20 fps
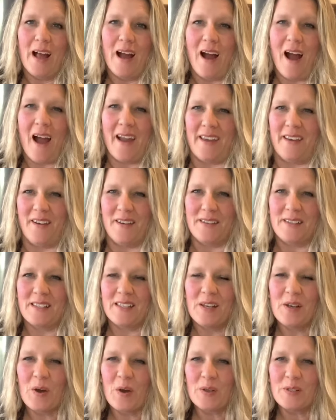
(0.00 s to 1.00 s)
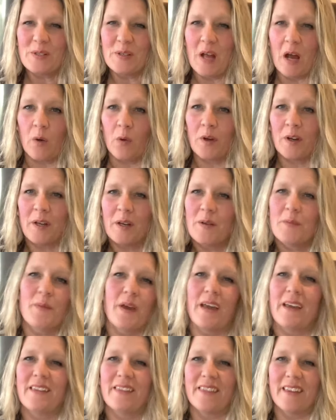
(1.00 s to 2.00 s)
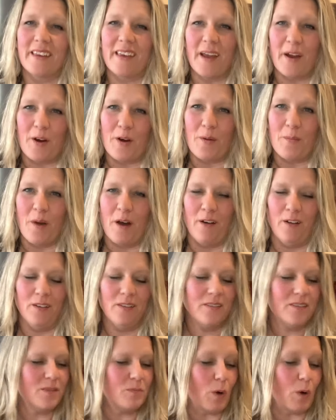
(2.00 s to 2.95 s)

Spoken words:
Hi guys. So now we're going to make the caramel